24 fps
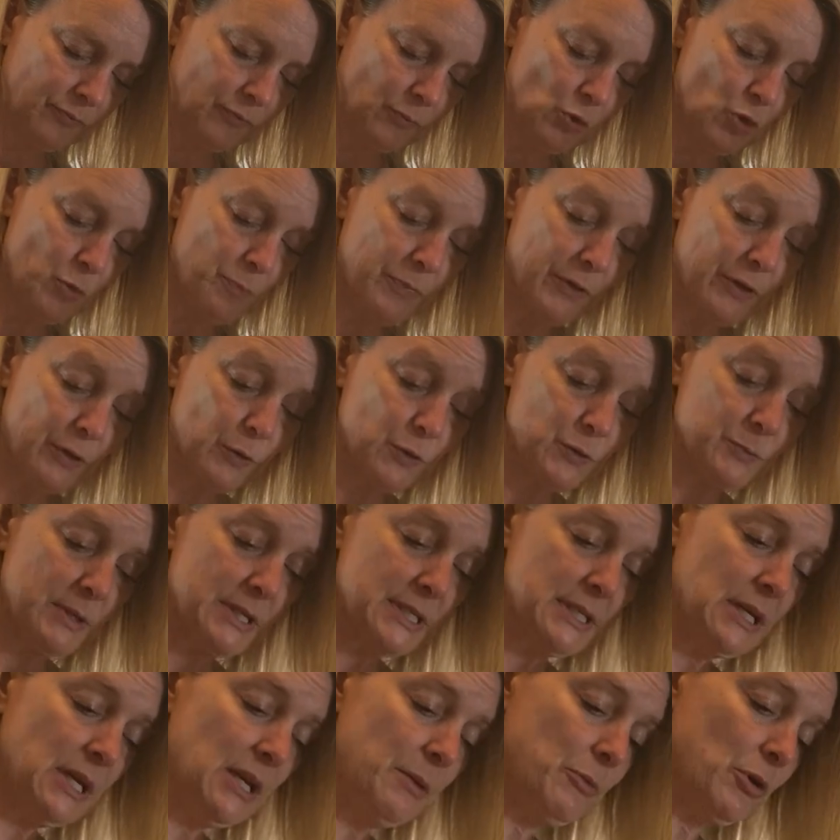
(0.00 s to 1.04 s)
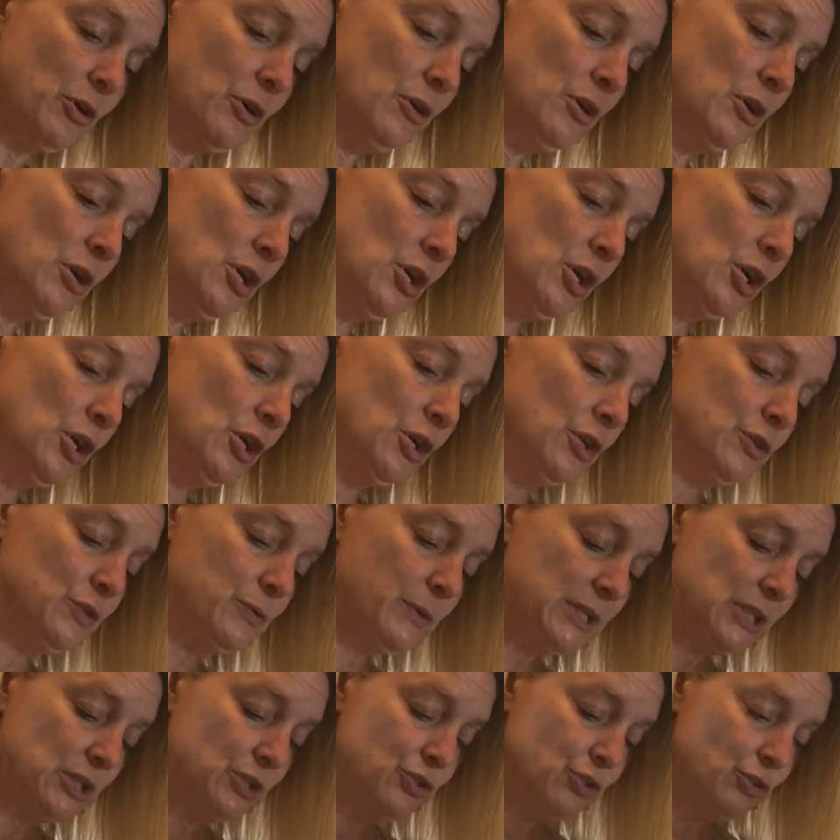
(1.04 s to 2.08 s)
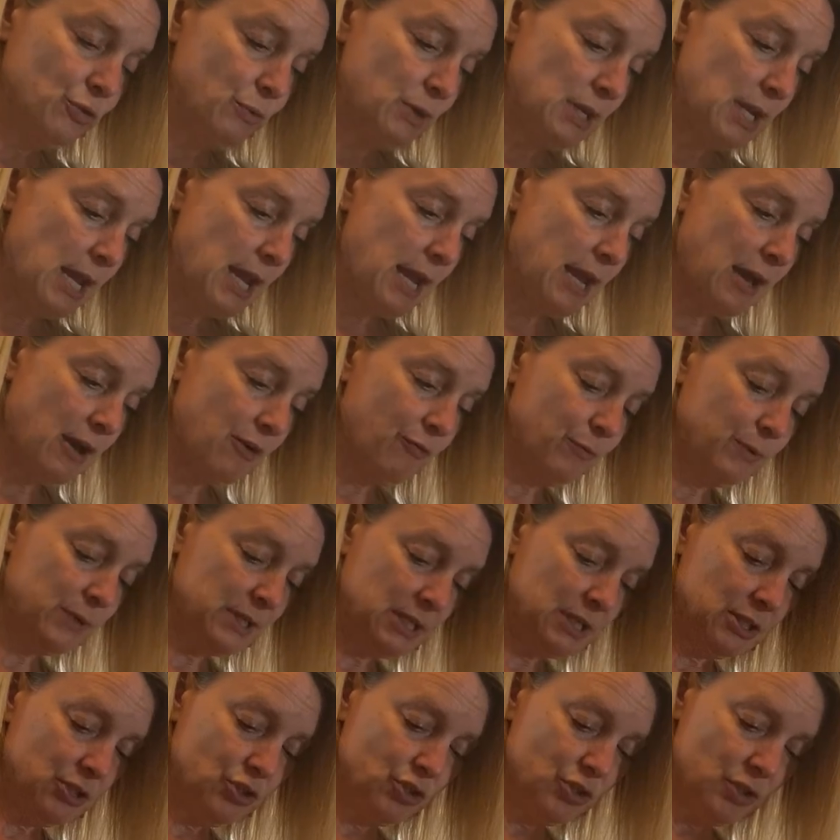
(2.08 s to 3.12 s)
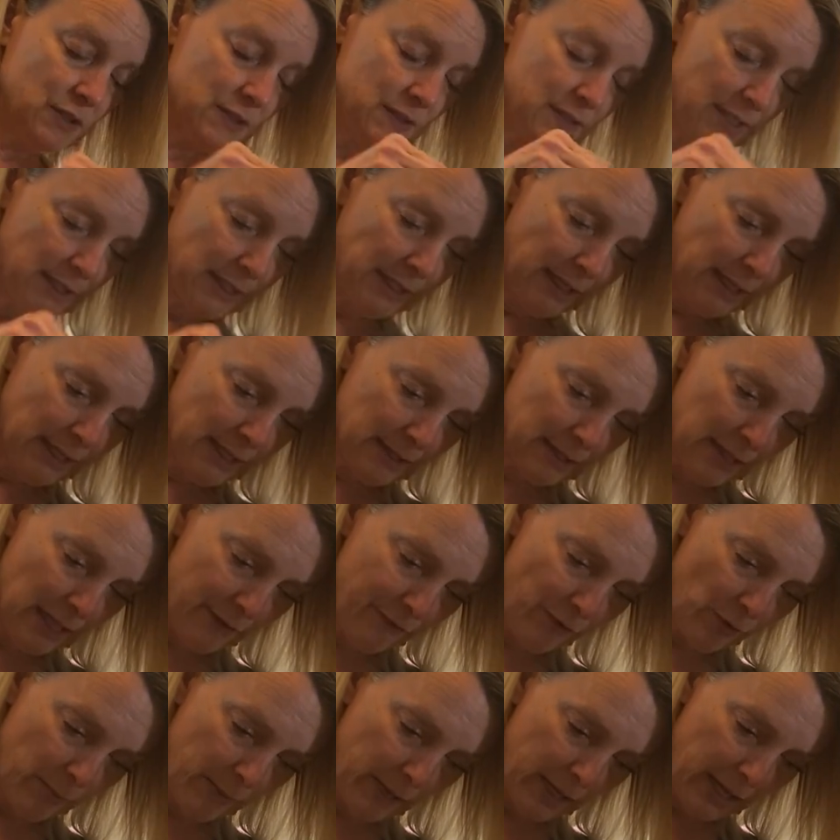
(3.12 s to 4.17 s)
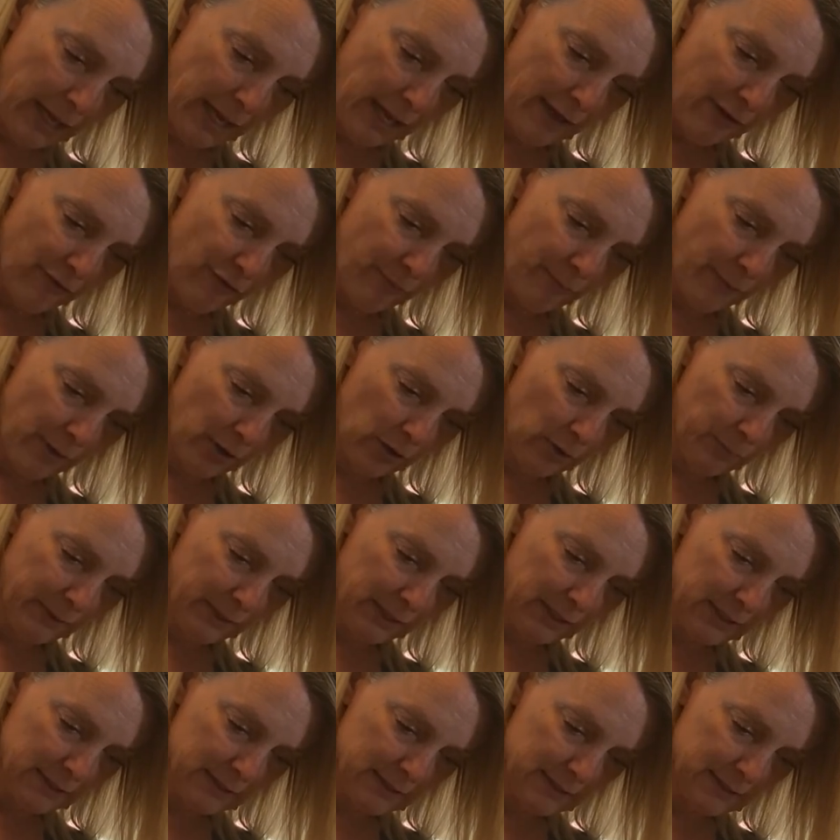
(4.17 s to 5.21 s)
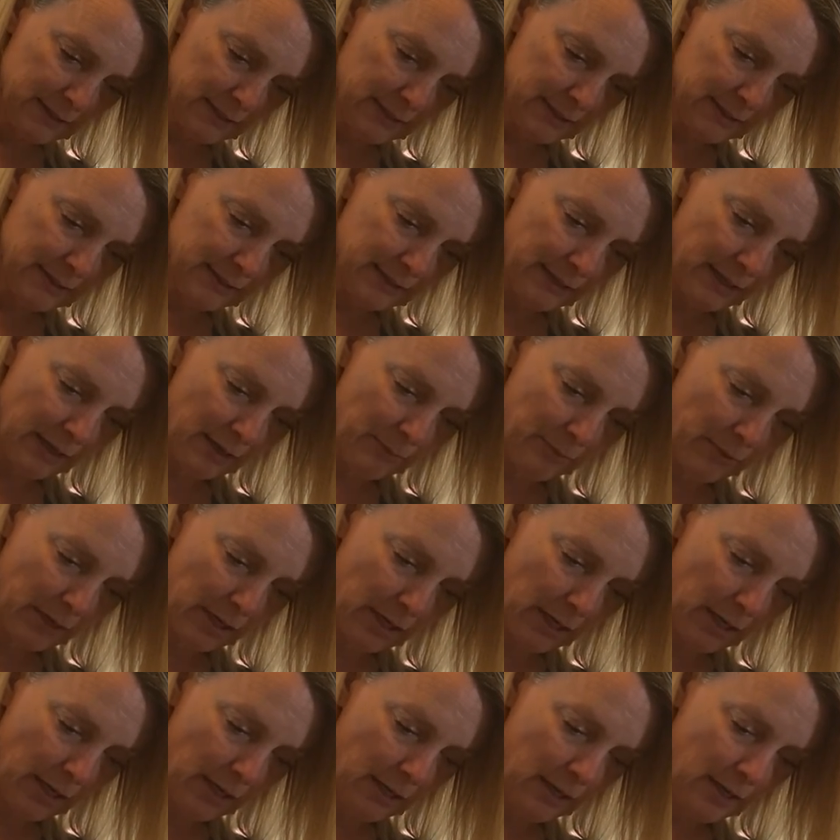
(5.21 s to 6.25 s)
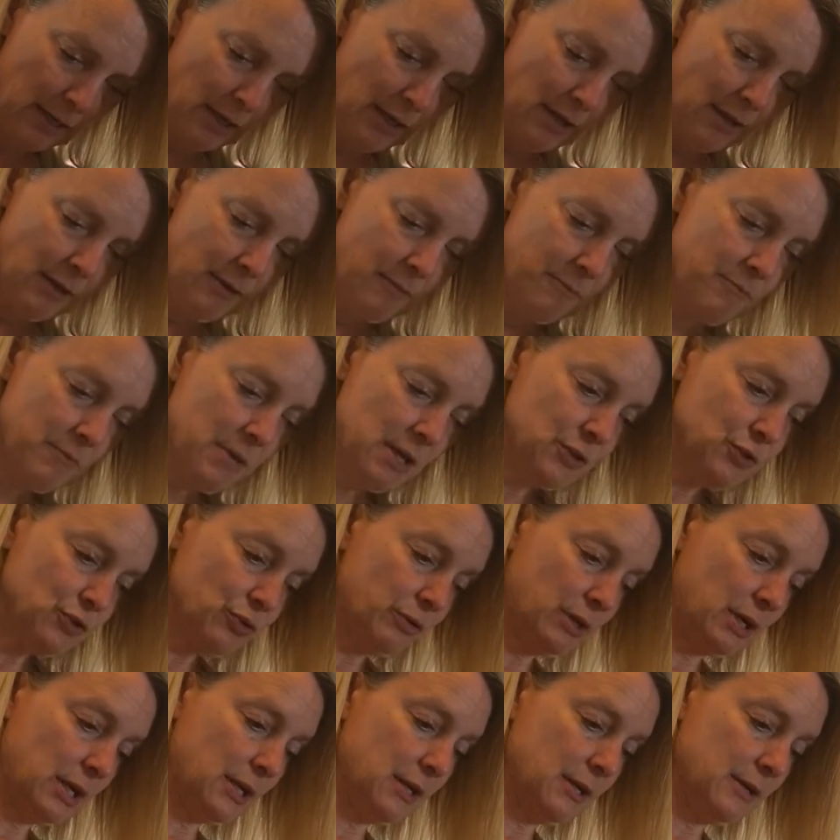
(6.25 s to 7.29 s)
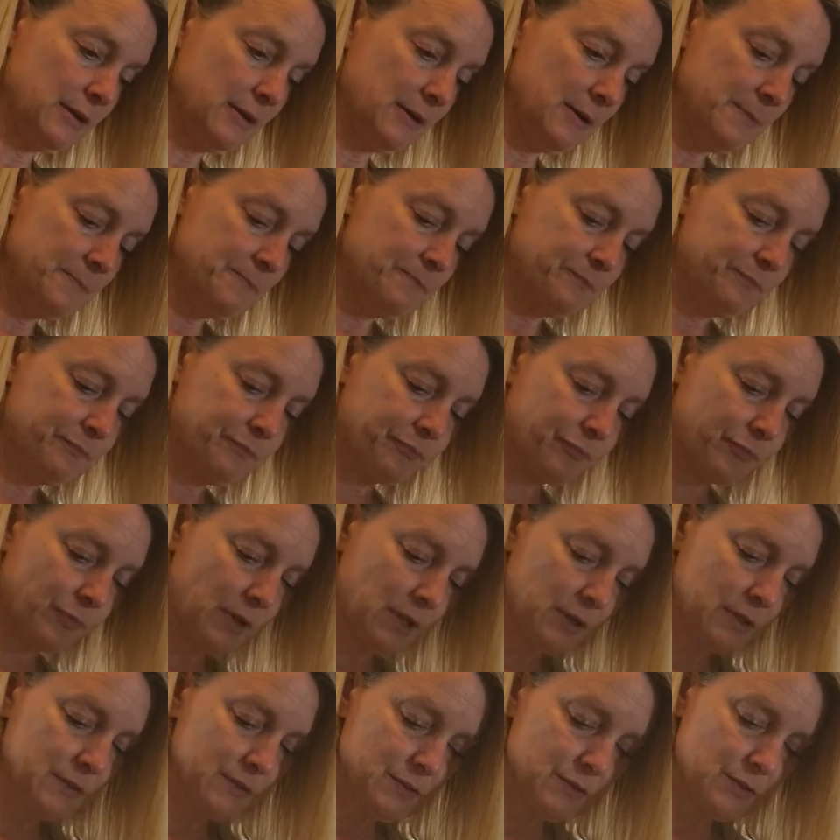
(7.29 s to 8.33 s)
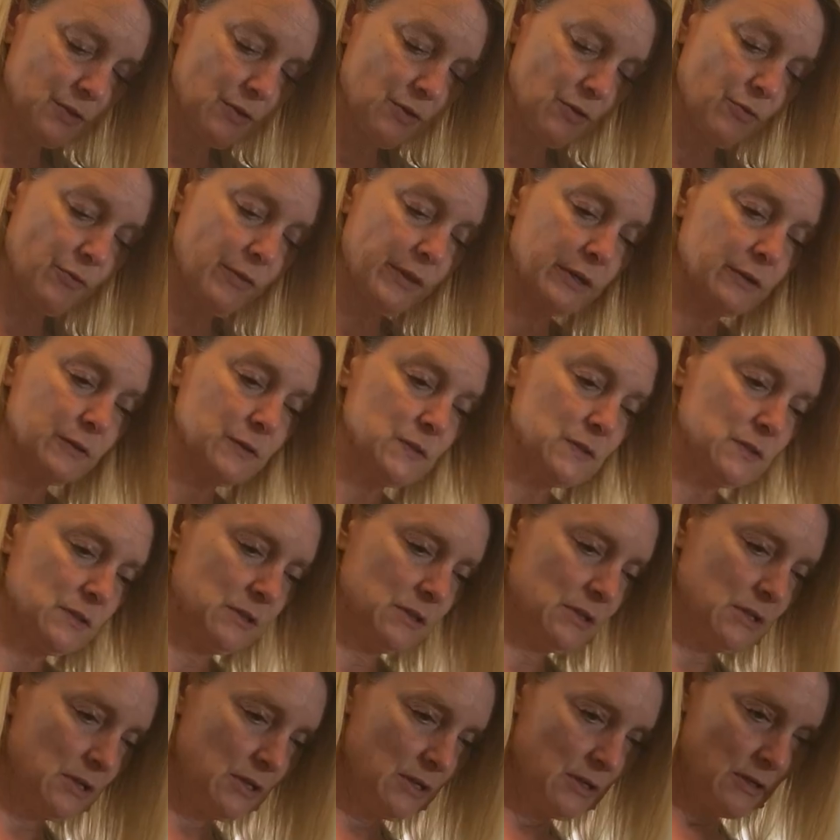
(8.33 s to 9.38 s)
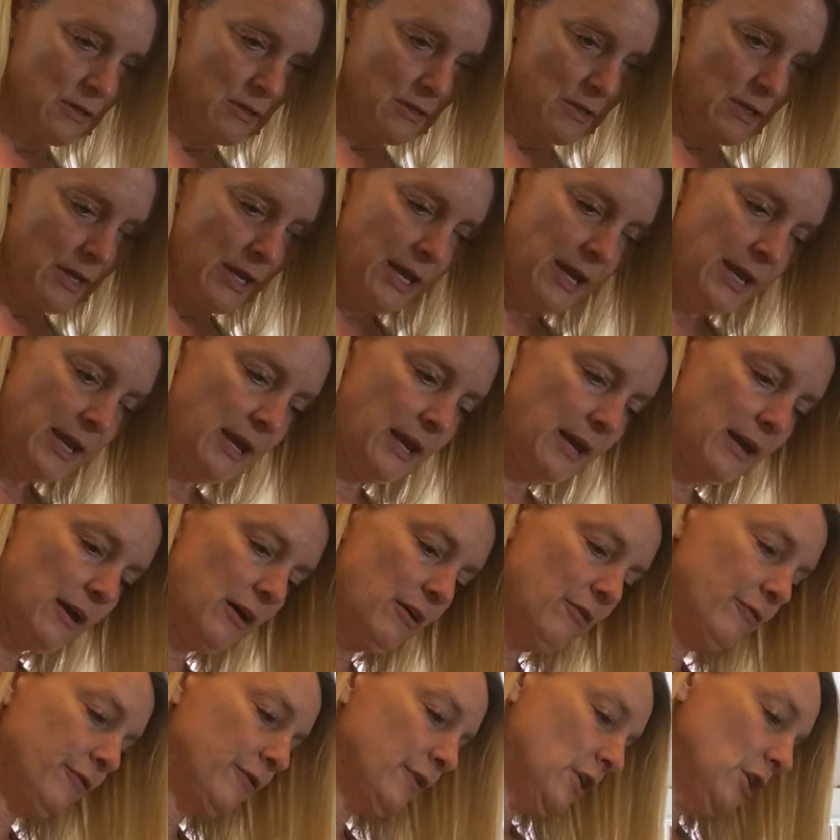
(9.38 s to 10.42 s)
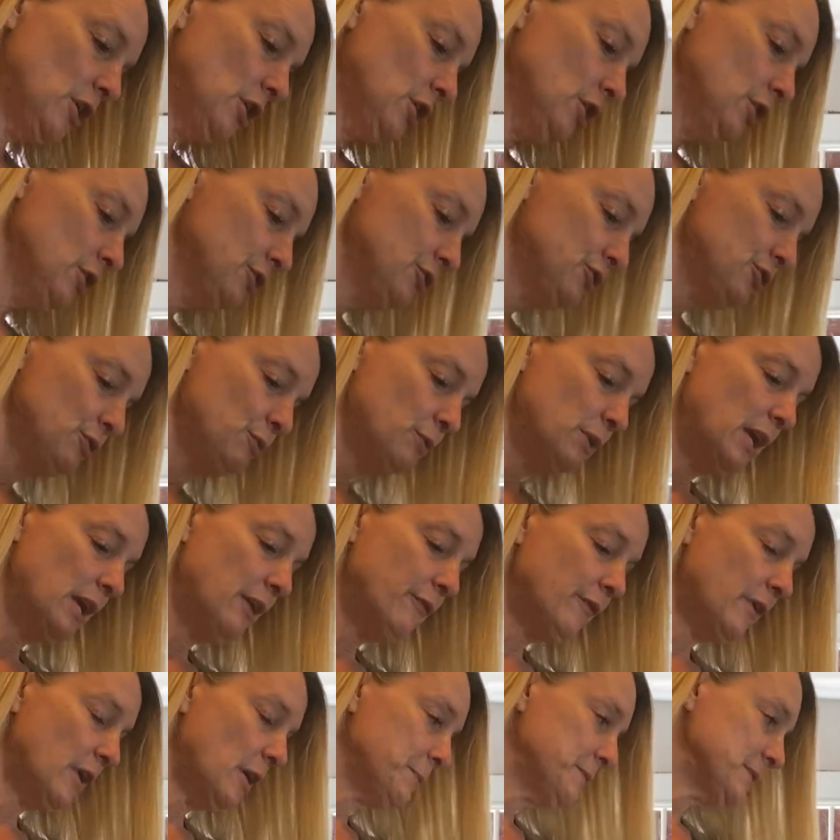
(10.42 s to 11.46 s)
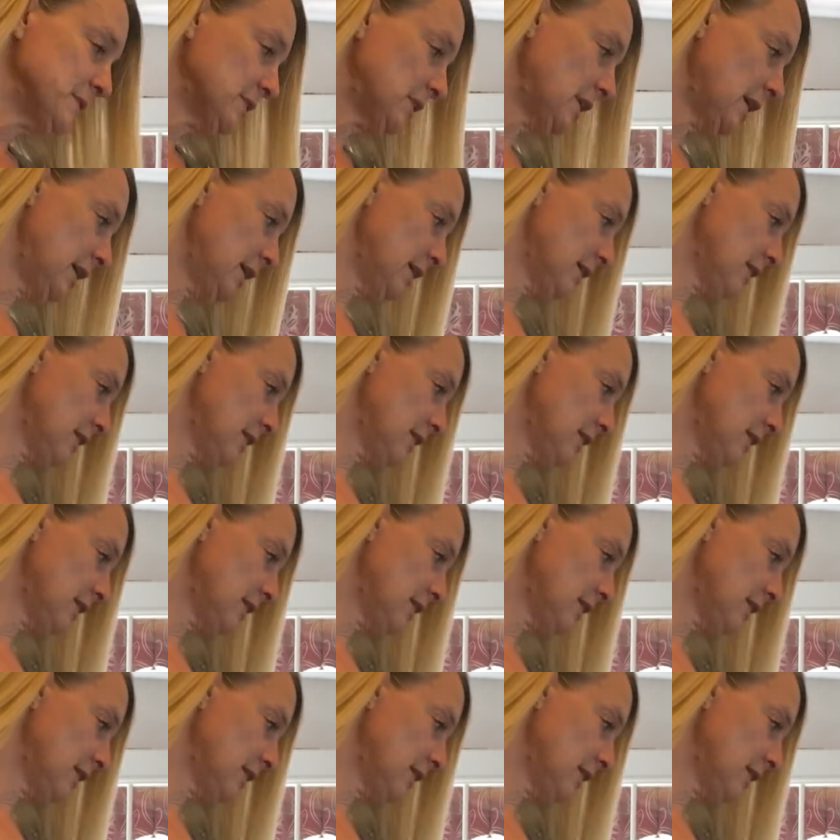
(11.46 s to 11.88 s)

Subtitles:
Oh, there goes my timer. So I need 2.5, and I can't level my half mark because it's inside my measuring cup. So there's half. 2.5 cups of cake